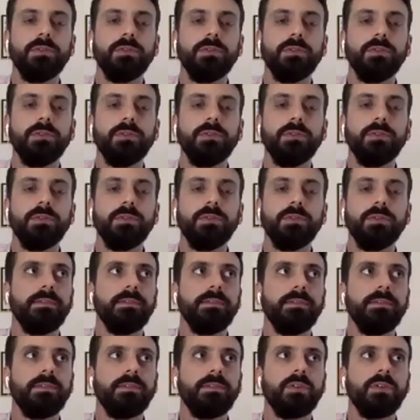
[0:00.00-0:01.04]
that
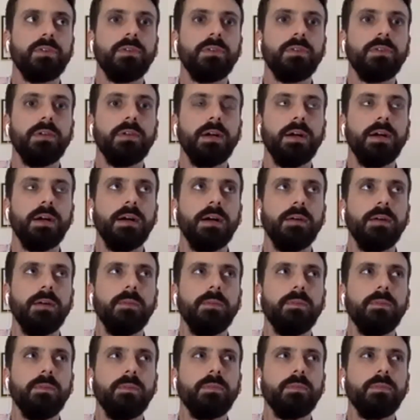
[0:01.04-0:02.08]
uh,
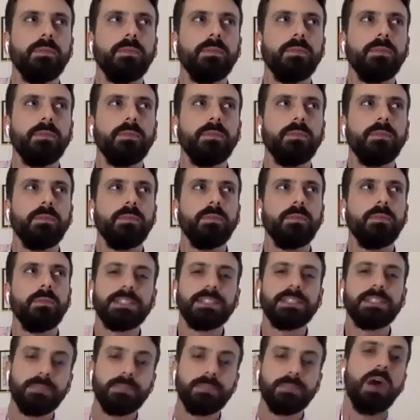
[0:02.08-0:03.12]
creates
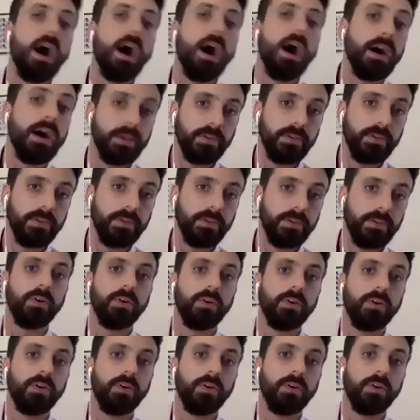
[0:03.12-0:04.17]
demand for,
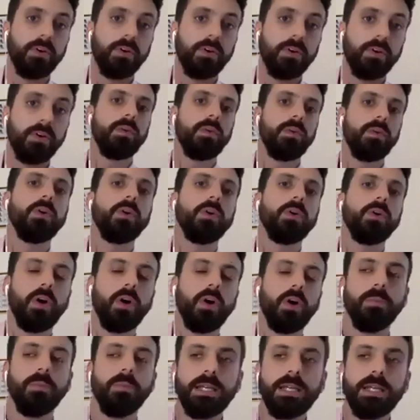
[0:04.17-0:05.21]
for
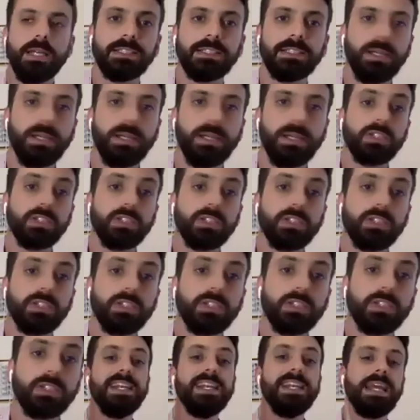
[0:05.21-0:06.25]
autonomy in space just because of
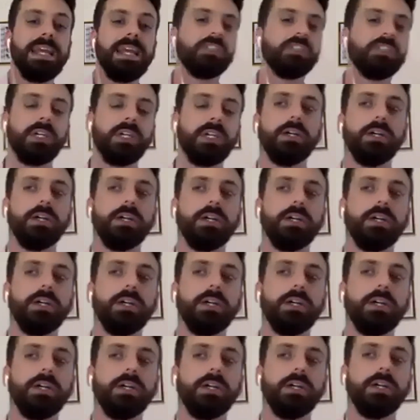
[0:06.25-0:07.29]
the nature
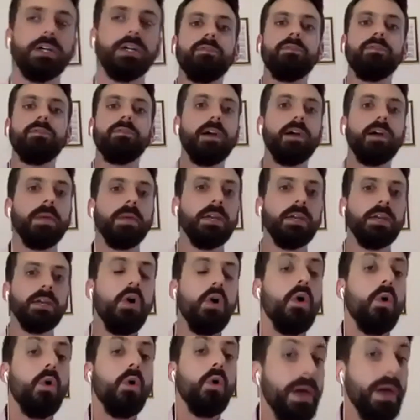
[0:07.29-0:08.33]
of the environment.
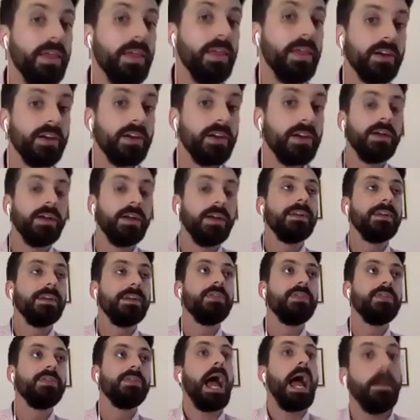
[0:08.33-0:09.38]
Whether
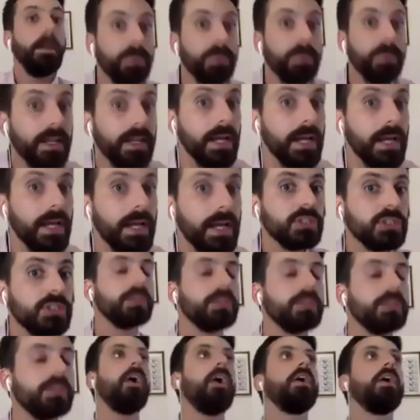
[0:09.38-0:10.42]
the application
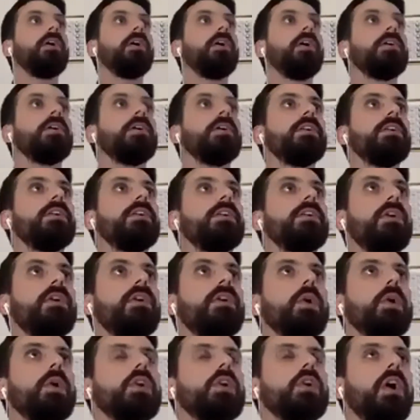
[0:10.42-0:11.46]
of
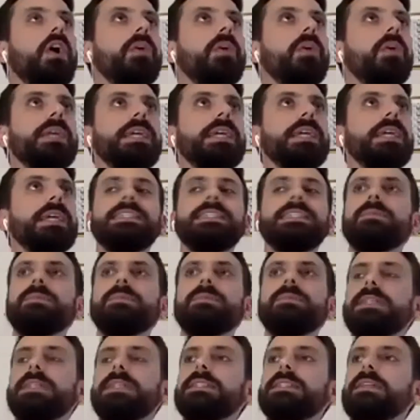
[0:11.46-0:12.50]
autonomy in
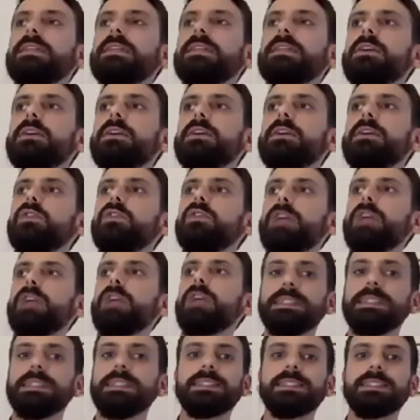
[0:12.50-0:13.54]
space
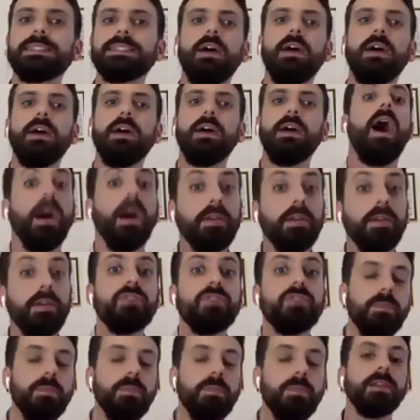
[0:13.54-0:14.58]
creates
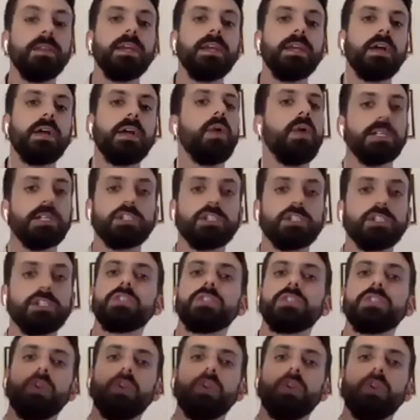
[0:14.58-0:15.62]
unfamiliar questions
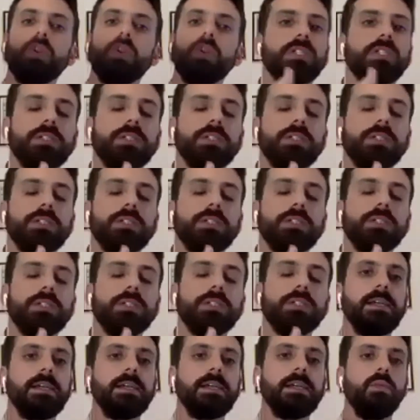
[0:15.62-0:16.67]
or questions that
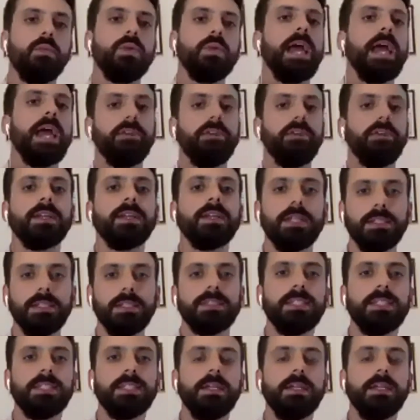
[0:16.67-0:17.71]
we haven't
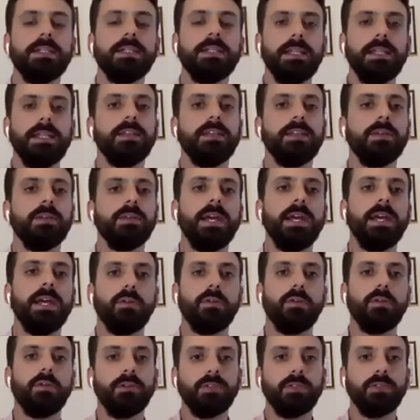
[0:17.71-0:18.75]
considered in the debate
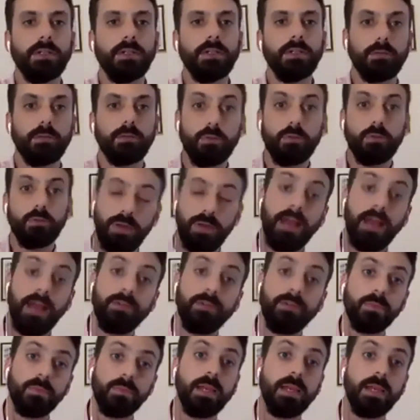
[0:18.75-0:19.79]
around
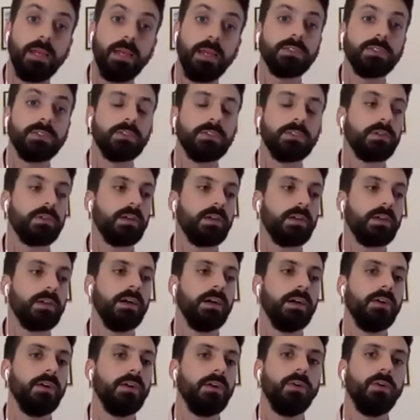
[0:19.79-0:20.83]
ground based uh,
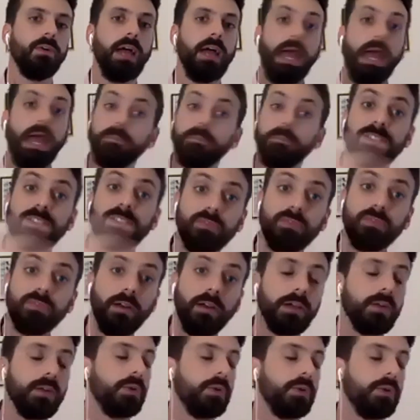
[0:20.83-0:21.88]
or
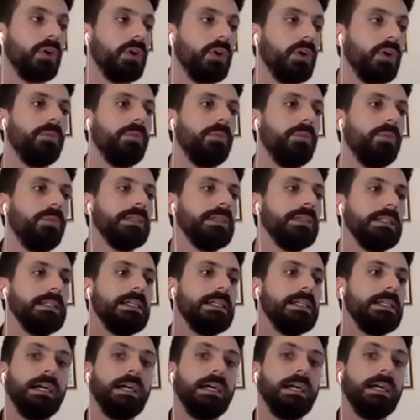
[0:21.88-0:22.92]
atmospheric autonomy.
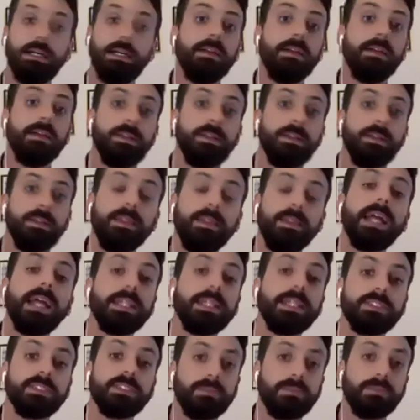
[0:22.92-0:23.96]
Uh,
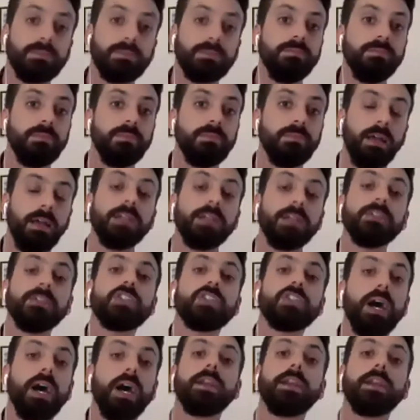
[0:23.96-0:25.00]
that's
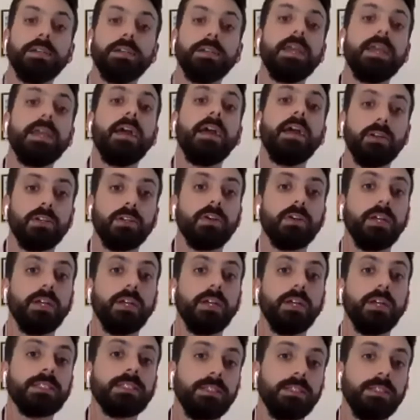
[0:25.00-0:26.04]
uncharted territory.
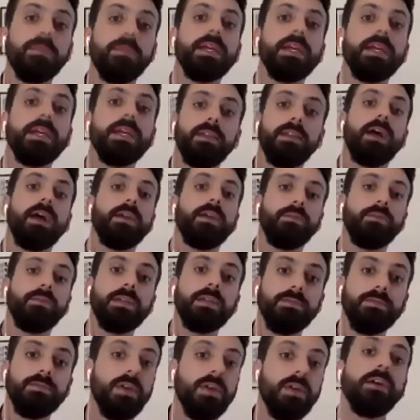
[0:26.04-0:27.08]
That's a debate that I'd
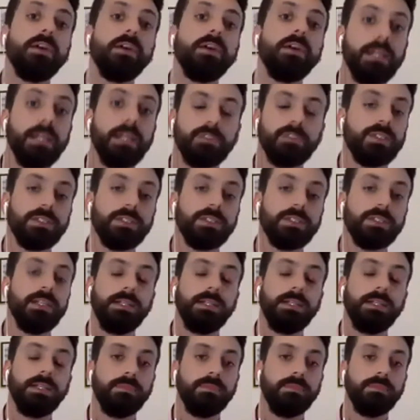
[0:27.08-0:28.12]
be very interested
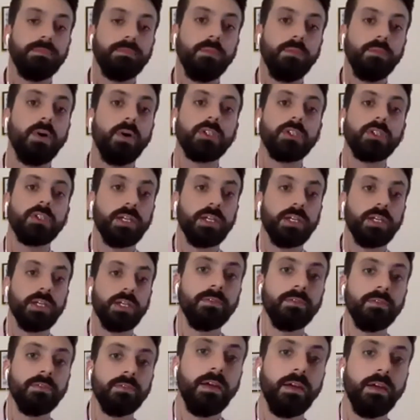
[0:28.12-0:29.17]
in in watching
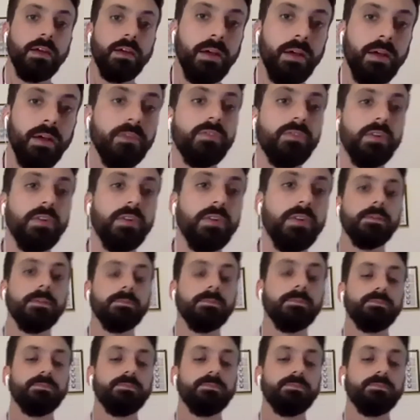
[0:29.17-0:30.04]
un, un, unfold.